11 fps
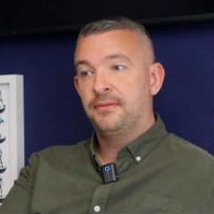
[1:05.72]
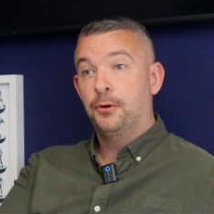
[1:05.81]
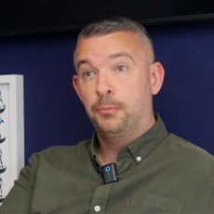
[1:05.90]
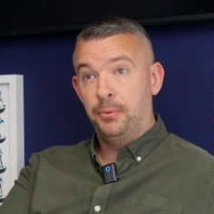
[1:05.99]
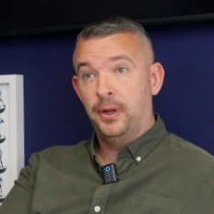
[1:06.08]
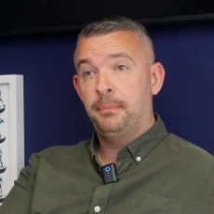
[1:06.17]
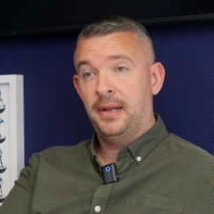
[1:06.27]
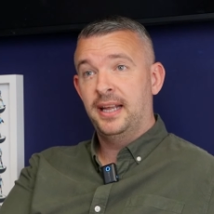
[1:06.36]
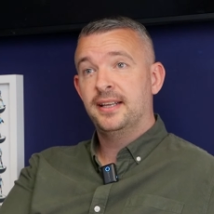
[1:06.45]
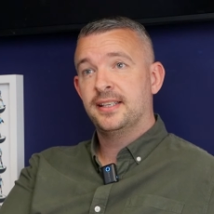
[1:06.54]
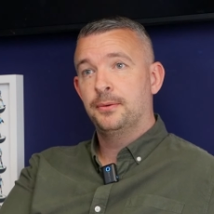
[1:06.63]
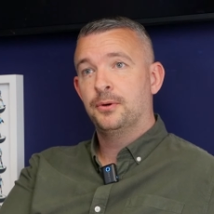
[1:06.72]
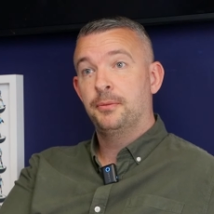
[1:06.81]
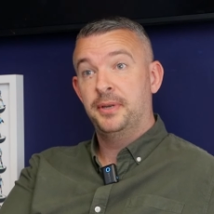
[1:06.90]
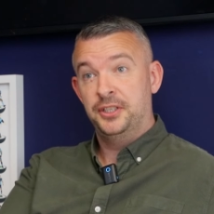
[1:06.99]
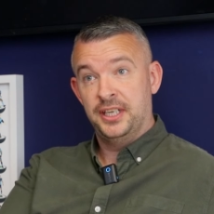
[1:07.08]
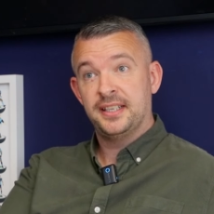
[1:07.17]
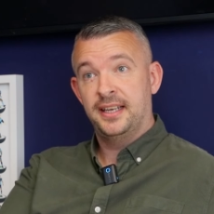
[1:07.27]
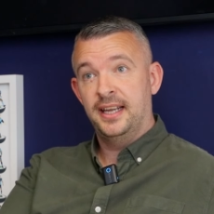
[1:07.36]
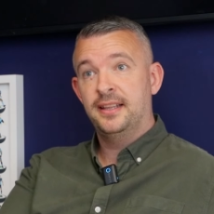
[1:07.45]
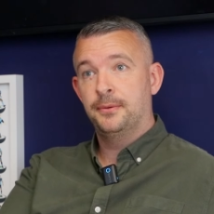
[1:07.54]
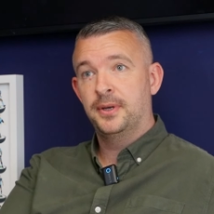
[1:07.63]
four players that were on the pitch
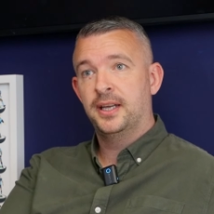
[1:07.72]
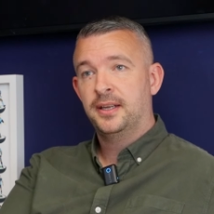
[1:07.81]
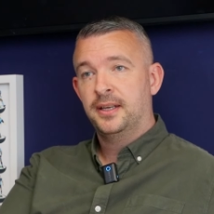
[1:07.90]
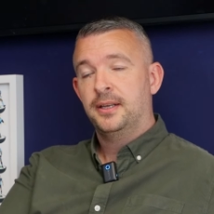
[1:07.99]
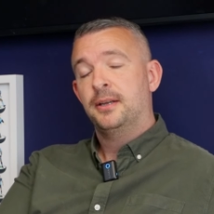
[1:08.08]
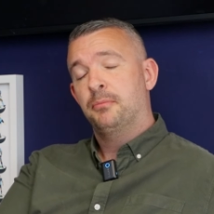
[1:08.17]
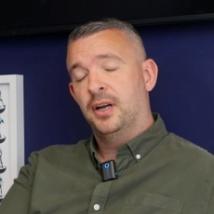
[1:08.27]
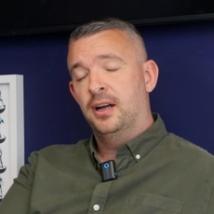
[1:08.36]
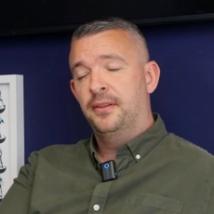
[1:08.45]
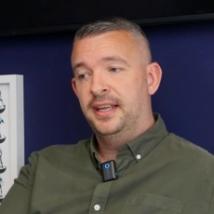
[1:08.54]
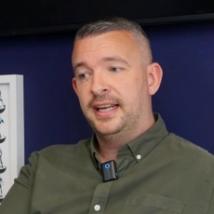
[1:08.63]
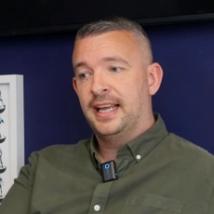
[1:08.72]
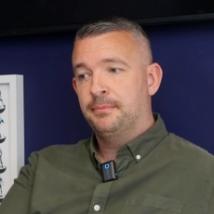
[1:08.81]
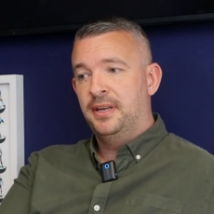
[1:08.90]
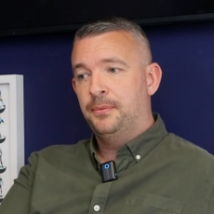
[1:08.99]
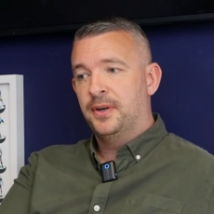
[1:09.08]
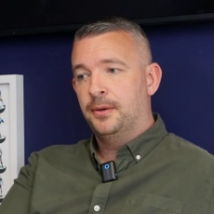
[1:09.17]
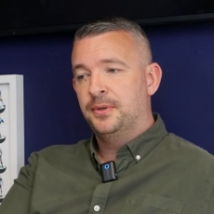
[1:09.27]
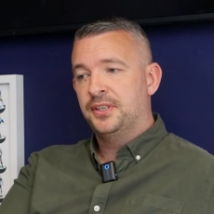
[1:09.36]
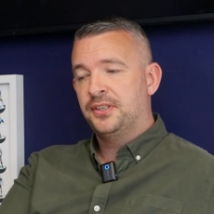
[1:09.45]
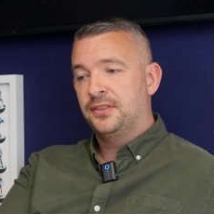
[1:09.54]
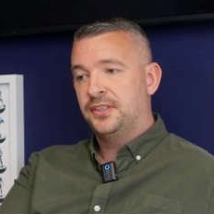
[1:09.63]
yesterday that were part of the academy when I
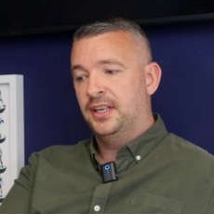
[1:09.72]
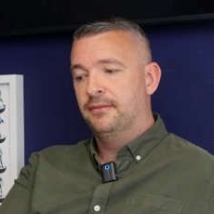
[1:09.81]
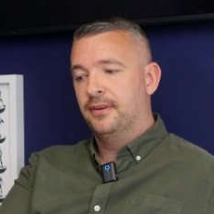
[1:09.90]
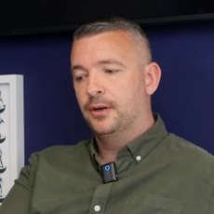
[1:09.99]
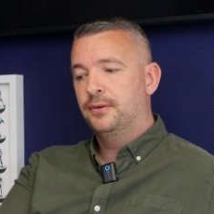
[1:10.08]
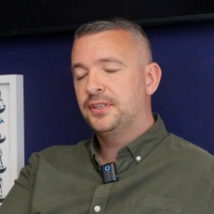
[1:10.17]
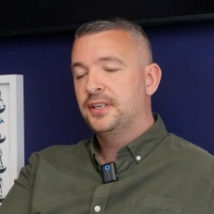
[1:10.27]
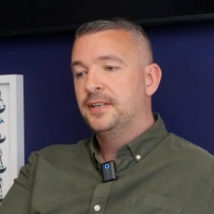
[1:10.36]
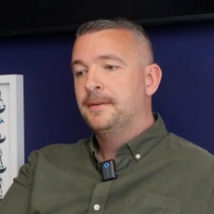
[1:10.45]
was still involved.